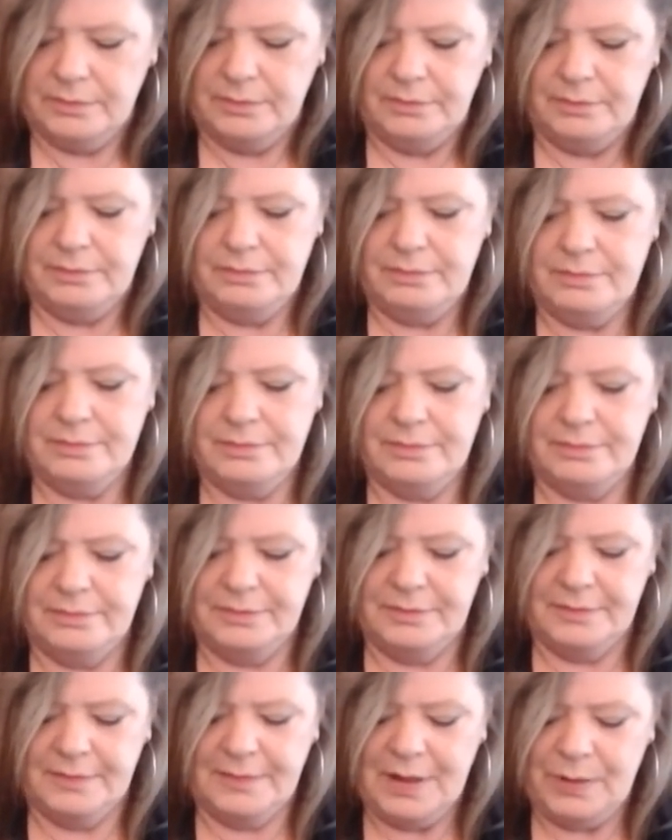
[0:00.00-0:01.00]
Hmm,
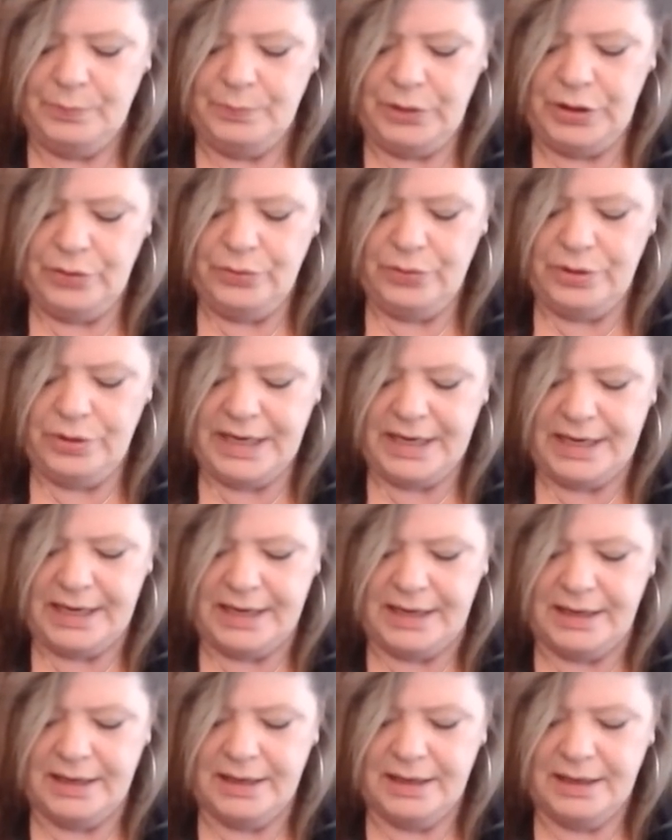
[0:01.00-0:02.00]

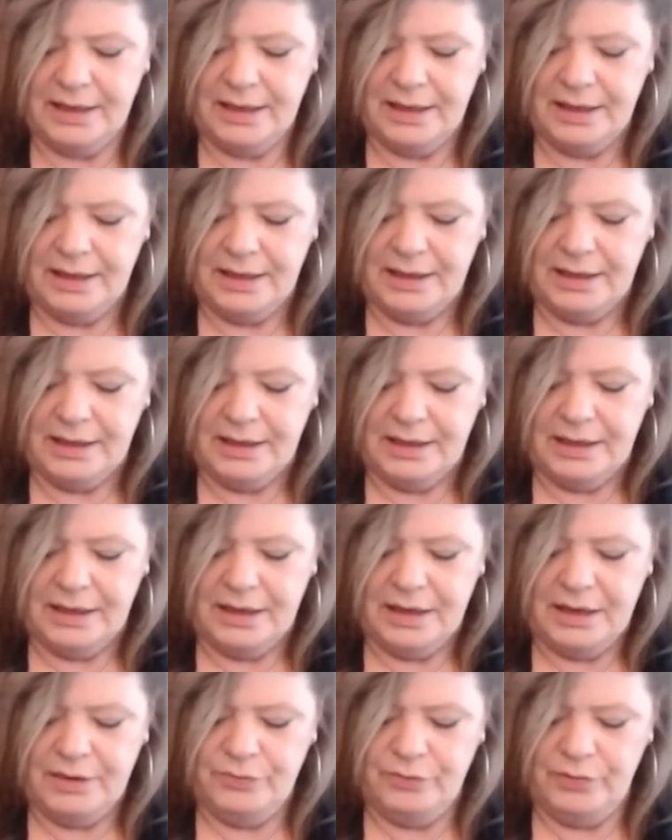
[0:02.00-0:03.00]
beauty.
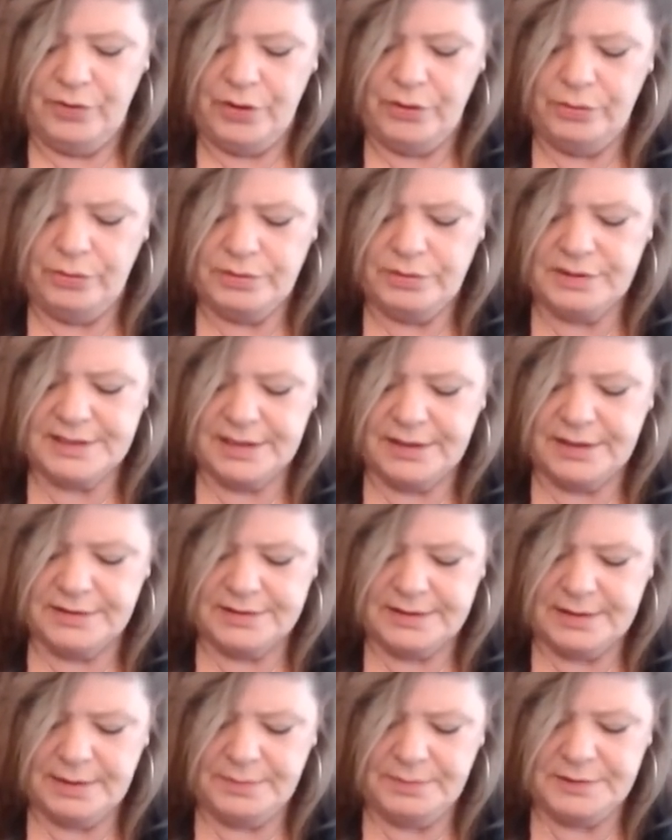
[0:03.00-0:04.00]
Rose here.
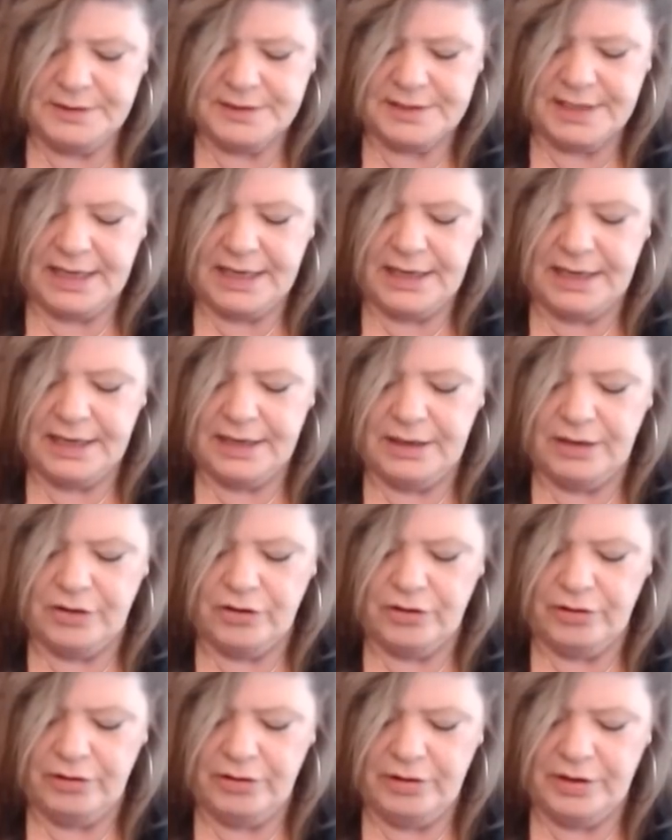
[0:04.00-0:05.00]
Someone's getting
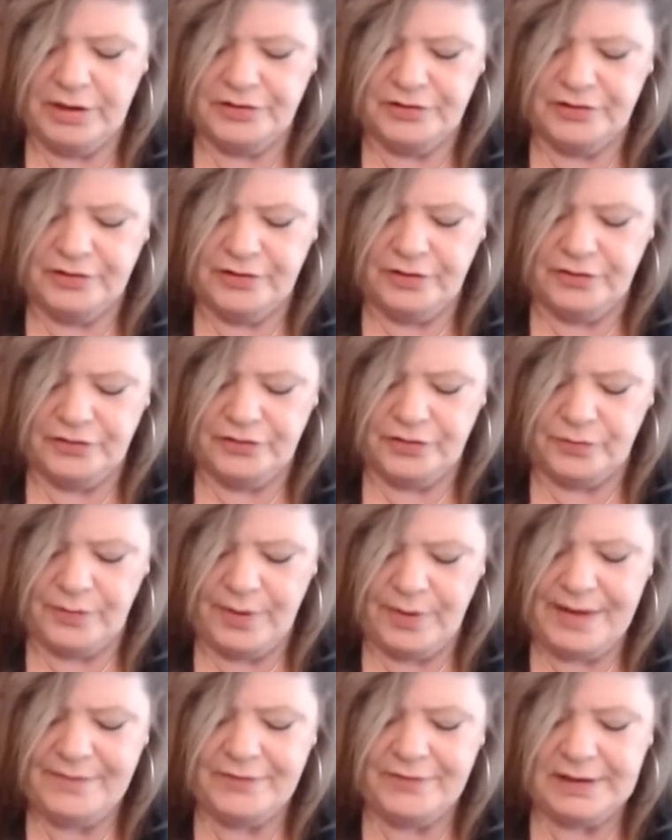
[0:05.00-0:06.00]
encouraged. There's
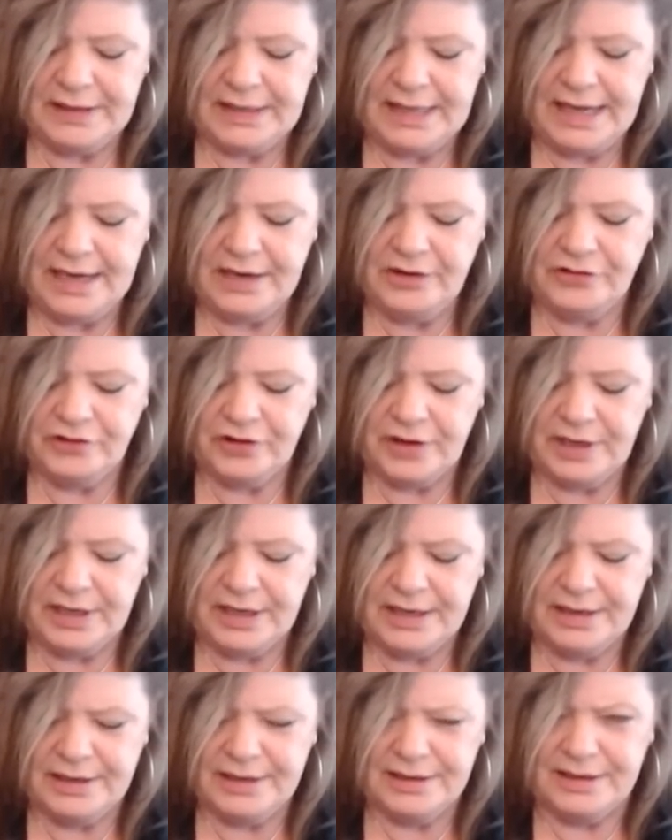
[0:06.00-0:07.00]
revelation
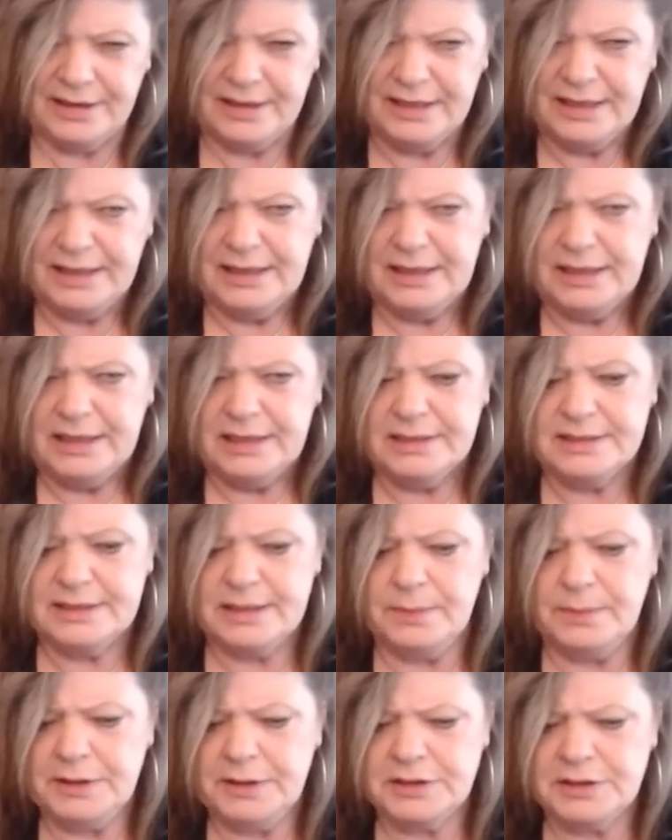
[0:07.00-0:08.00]
here.
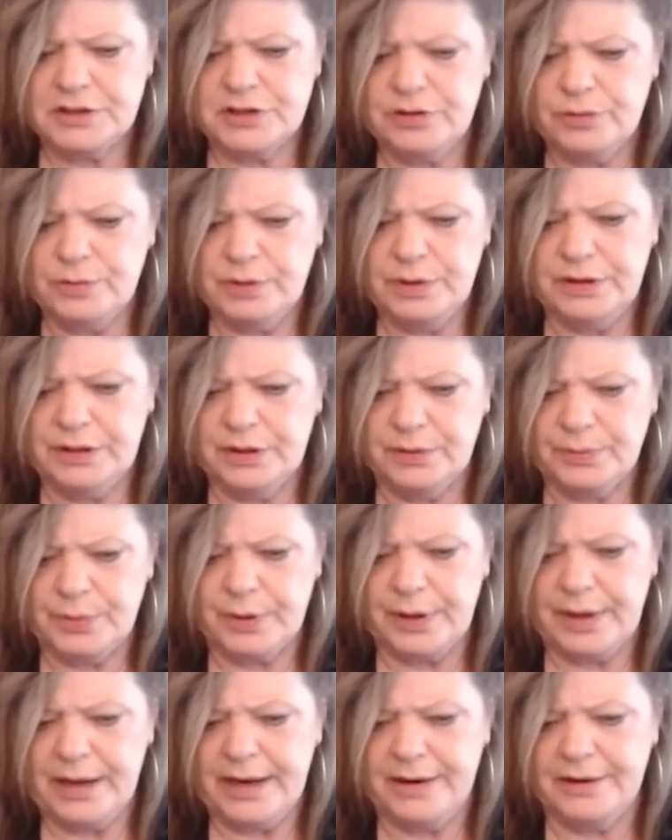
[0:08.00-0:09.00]
Someone's doing their
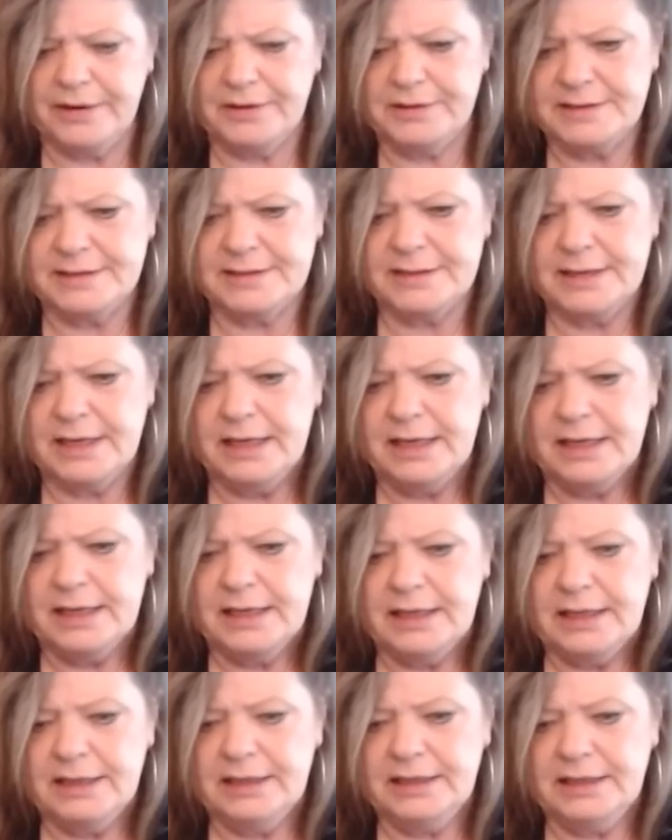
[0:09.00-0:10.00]
prayers.
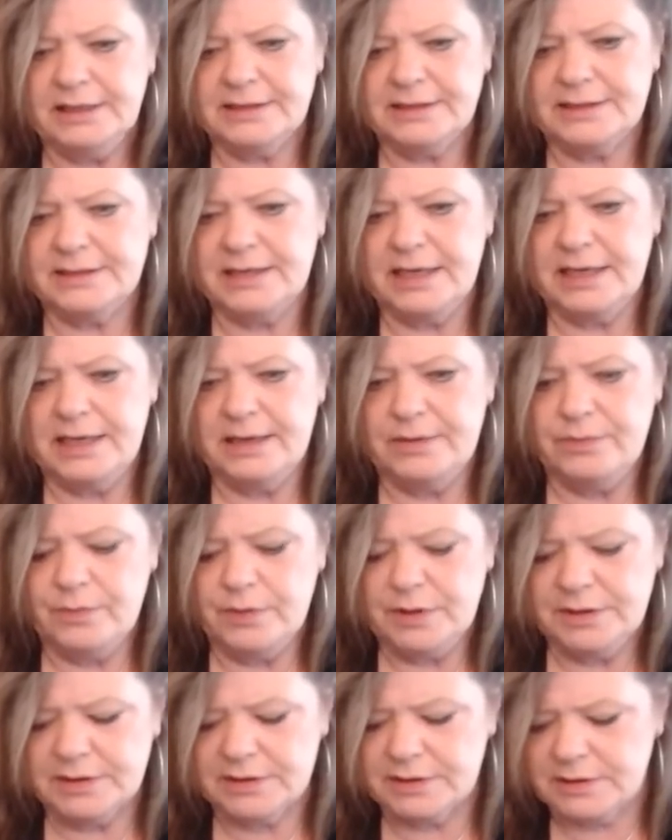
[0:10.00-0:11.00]
Let's see
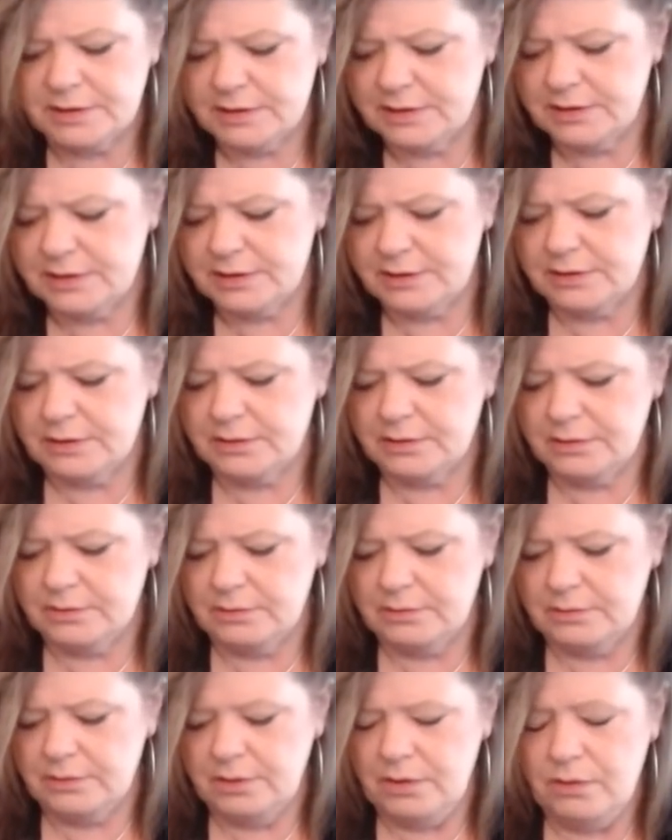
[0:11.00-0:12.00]
what's
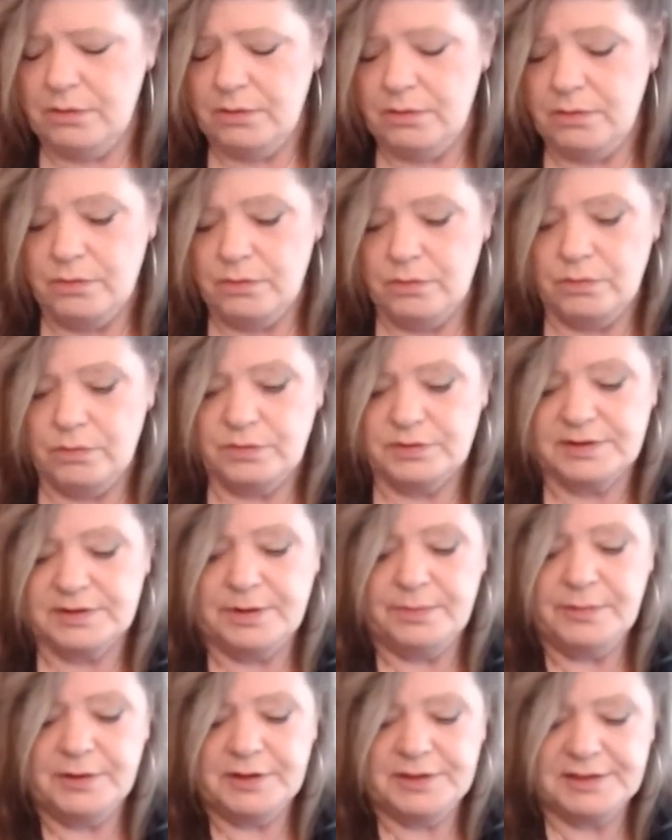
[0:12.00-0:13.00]
Oh,
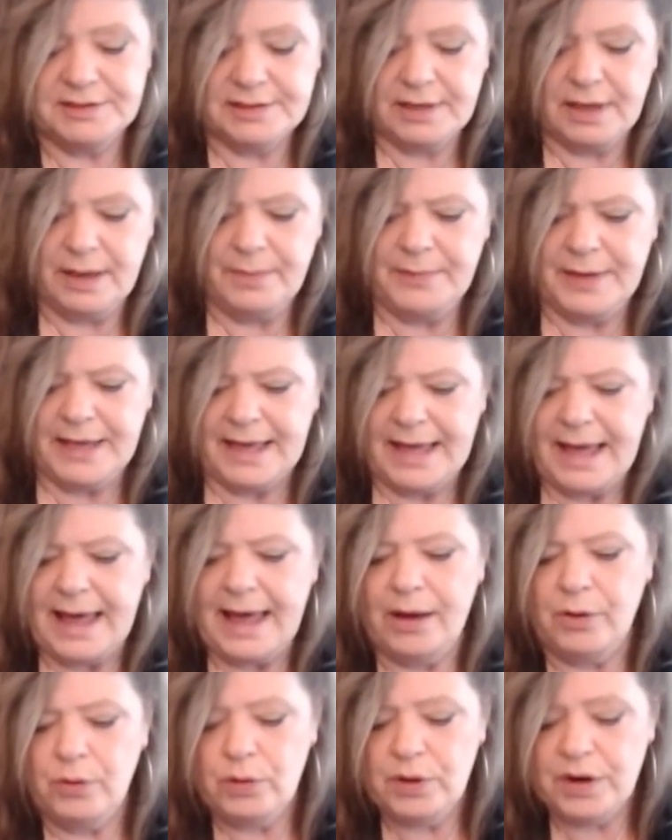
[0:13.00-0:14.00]
somebody's coming
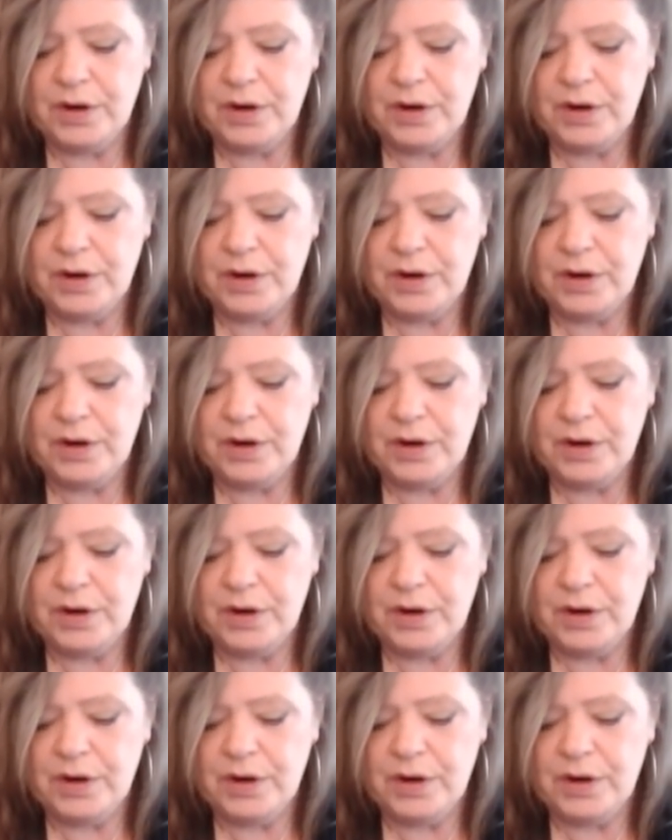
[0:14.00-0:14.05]
out